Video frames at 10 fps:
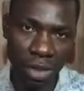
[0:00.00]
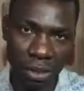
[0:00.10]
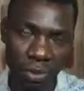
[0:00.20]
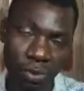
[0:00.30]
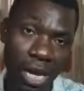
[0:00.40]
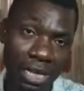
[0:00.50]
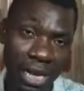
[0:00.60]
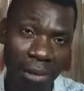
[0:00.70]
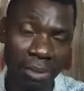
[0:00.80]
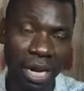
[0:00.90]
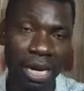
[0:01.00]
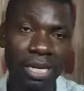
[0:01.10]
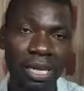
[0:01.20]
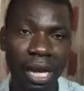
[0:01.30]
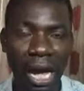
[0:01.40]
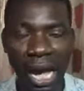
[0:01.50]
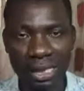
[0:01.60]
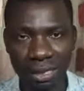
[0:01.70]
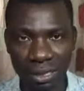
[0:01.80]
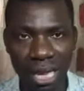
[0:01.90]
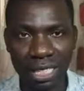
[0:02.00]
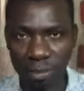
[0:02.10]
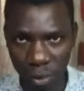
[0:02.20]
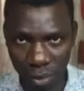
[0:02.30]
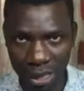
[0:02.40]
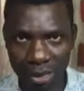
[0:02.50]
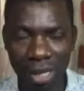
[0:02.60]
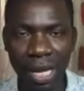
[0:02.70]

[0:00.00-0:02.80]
into that camera at that moment.